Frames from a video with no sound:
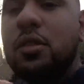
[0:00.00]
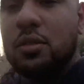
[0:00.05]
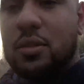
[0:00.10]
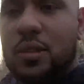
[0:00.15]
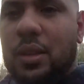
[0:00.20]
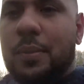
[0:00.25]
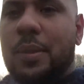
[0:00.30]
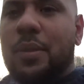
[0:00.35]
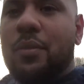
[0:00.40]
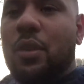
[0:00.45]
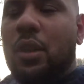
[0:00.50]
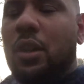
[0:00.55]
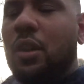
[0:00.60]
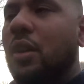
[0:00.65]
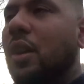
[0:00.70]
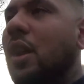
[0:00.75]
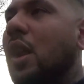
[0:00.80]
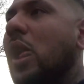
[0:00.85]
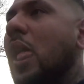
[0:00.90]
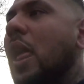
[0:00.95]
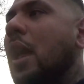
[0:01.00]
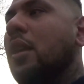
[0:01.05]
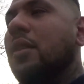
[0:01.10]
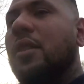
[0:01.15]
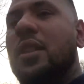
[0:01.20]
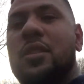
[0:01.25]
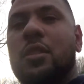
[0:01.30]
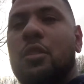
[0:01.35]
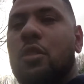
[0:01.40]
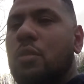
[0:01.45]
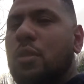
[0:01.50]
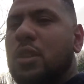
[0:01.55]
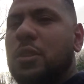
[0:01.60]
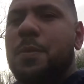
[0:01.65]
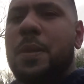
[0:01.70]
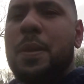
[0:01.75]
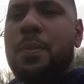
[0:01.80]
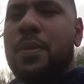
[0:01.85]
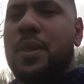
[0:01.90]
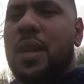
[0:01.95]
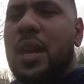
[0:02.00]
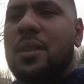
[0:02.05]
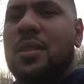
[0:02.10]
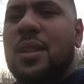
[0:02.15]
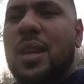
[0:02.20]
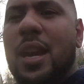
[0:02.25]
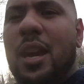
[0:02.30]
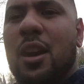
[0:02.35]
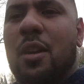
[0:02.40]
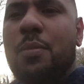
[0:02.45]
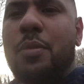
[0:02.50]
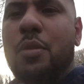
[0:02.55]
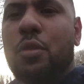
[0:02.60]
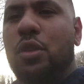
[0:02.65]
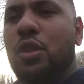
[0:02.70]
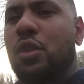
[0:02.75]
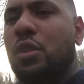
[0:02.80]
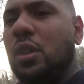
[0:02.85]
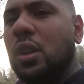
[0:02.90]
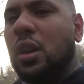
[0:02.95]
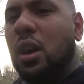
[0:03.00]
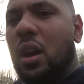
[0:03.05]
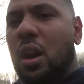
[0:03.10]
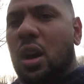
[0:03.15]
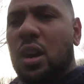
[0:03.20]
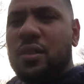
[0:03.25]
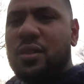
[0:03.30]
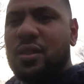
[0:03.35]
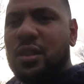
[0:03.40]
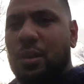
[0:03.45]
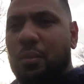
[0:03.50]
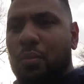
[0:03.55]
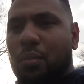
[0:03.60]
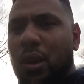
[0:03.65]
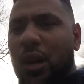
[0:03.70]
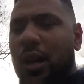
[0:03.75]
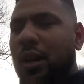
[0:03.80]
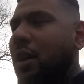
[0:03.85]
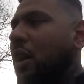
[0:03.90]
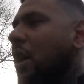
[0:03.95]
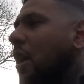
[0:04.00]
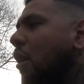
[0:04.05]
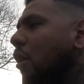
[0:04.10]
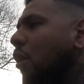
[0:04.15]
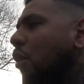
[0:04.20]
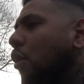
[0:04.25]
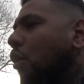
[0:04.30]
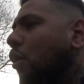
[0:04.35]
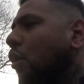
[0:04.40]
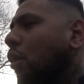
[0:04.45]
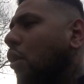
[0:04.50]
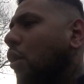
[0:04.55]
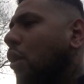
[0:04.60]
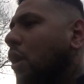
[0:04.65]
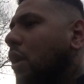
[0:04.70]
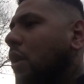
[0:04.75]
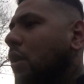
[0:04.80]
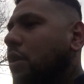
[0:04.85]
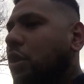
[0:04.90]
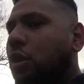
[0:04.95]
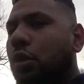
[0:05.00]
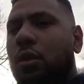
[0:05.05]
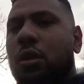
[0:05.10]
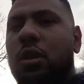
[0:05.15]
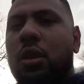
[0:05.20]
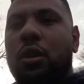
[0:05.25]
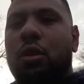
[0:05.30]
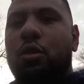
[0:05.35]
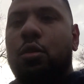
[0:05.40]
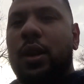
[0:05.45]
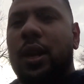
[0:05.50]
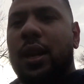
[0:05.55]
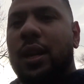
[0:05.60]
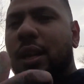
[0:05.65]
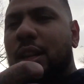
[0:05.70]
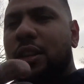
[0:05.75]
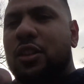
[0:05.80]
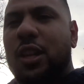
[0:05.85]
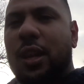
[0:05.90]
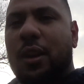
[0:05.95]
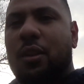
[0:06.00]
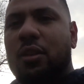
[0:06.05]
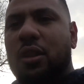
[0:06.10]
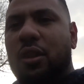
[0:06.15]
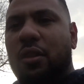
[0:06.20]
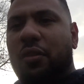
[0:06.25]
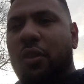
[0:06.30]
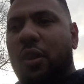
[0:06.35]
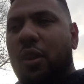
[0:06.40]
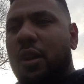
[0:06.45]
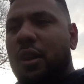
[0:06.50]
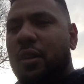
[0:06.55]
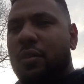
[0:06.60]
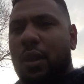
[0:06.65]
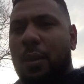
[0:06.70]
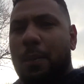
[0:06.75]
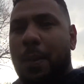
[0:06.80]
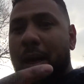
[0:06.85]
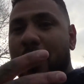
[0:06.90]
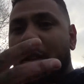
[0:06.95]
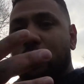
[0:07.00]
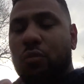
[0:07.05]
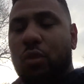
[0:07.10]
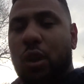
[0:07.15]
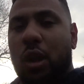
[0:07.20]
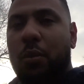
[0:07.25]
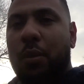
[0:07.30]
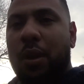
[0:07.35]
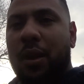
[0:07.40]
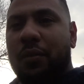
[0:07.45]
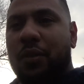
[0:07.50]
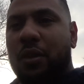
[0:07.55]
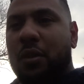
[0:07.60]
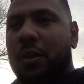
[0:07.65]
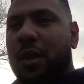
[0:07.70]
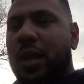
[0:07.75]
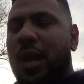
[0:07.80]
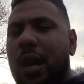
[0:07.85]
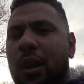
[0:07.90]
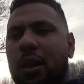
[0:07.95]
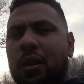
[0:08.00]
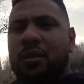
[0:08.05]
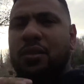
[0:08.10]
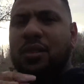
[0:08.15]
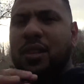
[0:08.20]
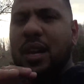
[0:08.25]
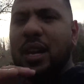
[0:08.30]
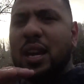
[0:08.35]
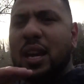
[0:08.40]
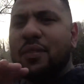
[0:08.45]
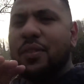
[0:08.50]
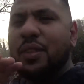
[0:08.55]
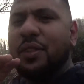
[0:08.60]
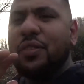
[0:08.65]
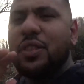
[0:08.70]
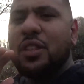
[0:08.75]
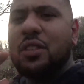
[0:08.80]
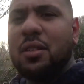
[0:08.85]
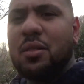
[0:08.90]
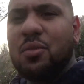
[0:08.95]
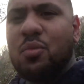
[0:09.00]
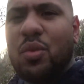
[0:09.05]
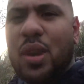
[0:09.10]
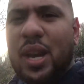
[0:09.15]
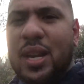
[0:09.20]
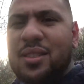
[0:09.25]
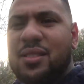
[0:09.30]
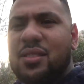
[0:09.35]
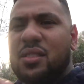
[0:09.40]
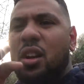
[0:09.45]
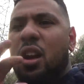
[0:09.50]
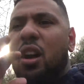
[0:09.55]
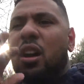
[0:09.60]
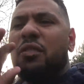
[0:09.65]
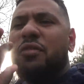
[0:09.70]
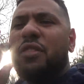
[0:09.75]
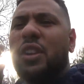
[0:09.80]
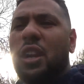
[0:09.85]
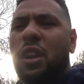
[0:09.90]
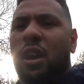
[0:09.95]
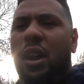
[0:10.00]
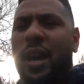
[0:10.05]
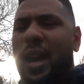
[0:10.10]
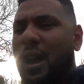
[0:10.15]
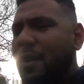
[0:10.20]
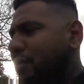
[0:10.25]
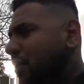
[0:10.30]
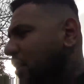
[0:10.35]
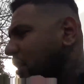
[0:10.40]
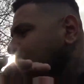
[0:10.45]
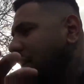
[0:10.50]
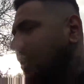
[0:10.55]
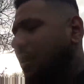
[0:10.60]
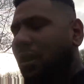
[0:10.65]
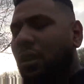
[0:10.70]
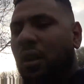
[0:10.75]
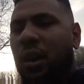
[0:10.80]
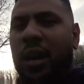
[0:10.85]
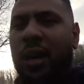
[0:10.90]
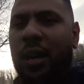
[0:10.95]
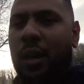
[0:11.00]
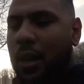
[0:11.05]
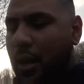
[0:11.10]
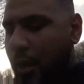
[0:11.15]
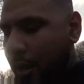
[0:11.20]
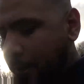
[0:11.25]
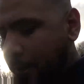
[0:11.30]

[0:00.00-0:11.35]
do something wrong, there's always people there to help you or you can ask someone or you can quickly check on your phone about the right way of doing it and I'd say even if you're doing weights start off light everything light